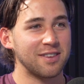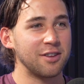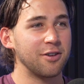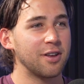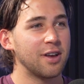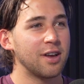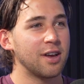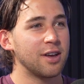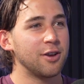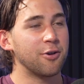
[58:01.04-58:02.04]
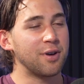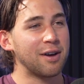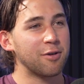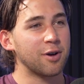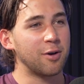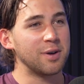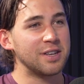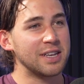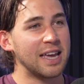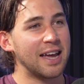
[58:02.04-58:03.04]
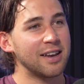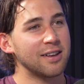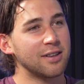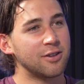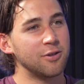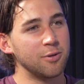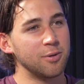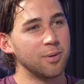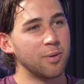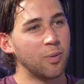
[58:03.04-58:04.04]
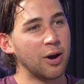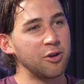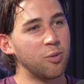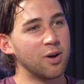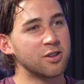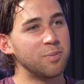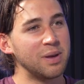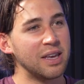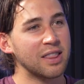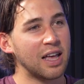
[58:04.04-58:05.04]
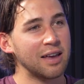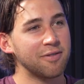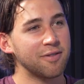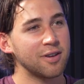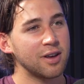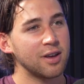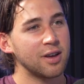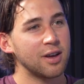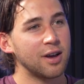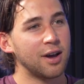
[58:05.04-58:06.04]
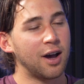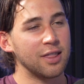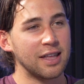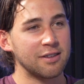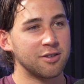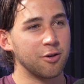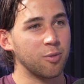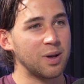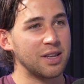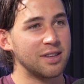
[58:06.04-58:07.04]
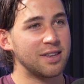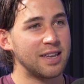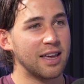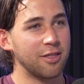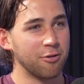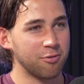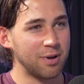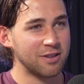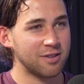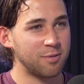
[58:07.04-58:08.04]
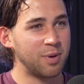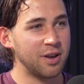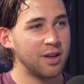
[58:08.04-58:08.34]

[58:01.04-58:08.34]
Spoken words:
and you're never going to get to where you want to be in life unless you're willing to take those risks. But